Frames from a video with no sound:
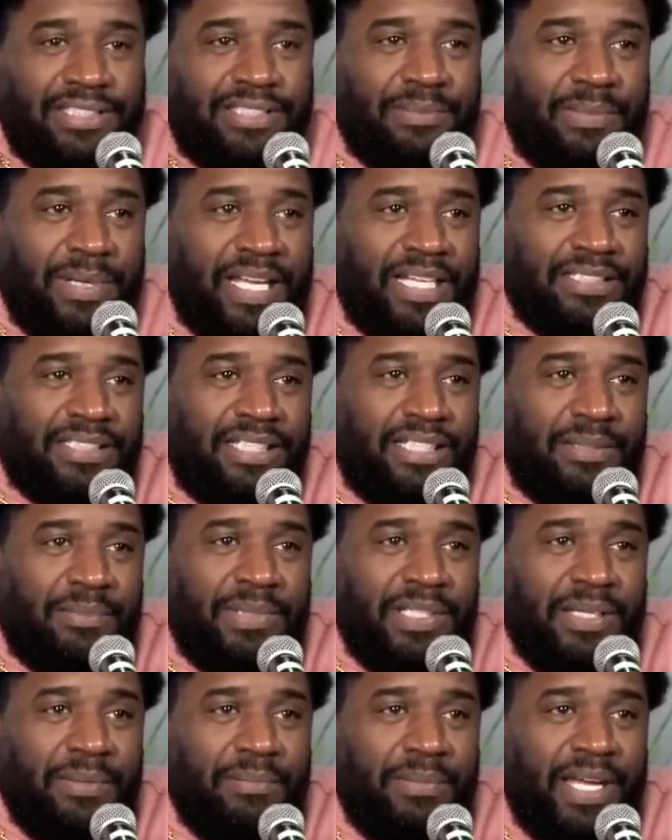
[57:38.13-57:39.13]
Just imagine
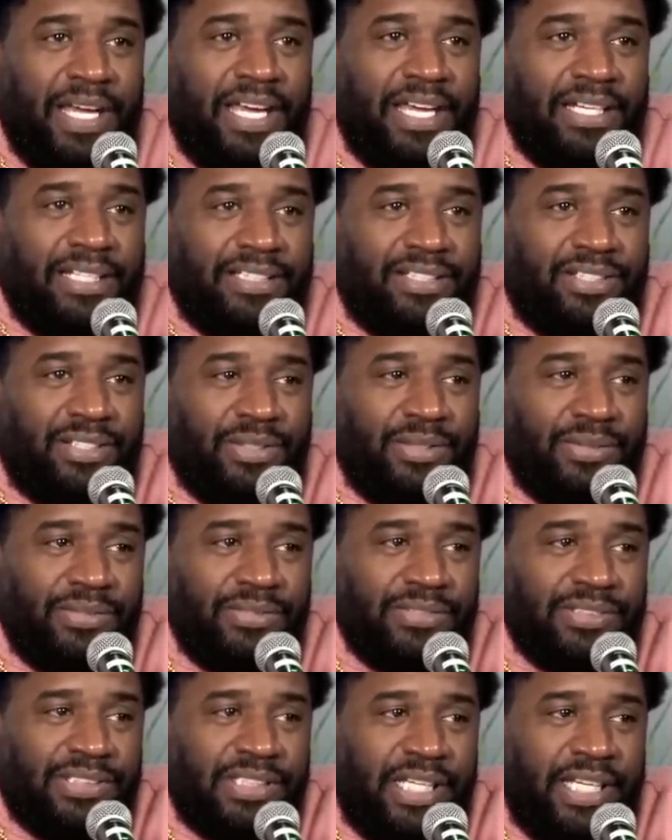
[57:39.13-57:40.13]
her being mad at
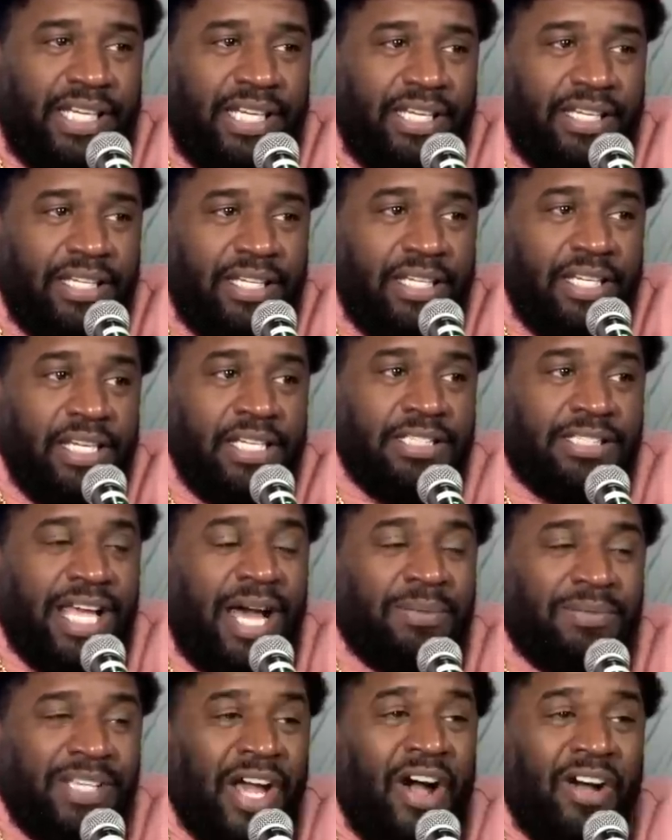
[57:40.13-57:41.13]
you, saying,
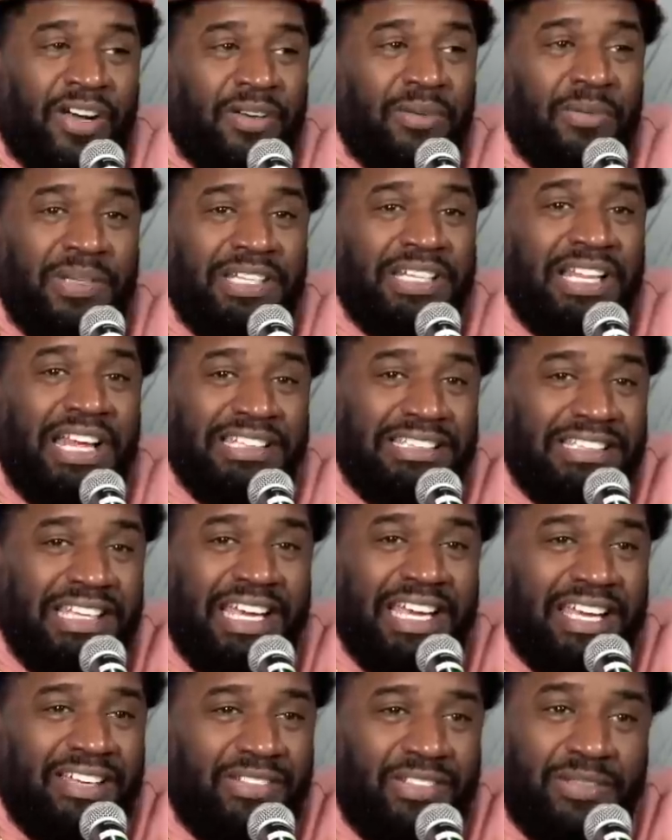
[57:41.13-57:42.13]
Stop talking to me
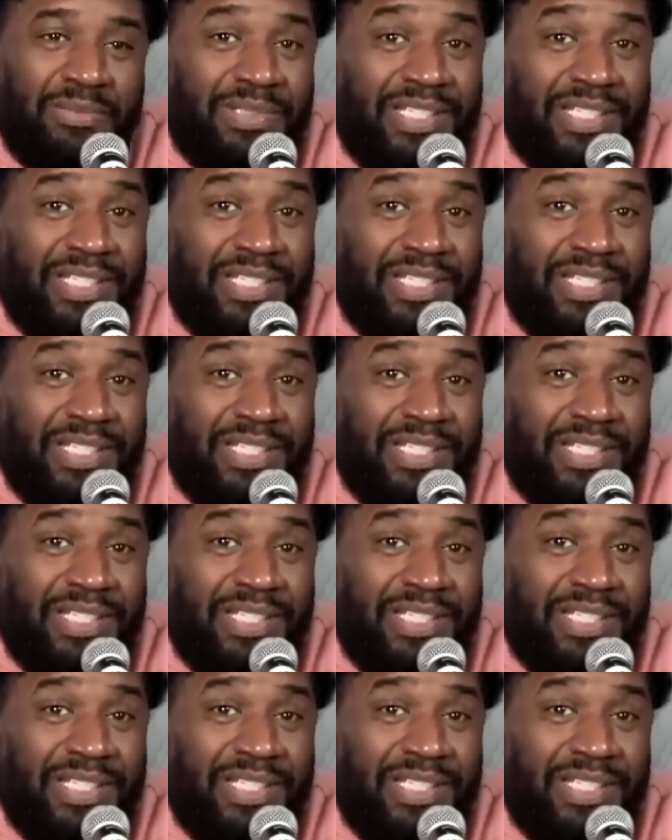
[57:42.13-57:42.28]
like that.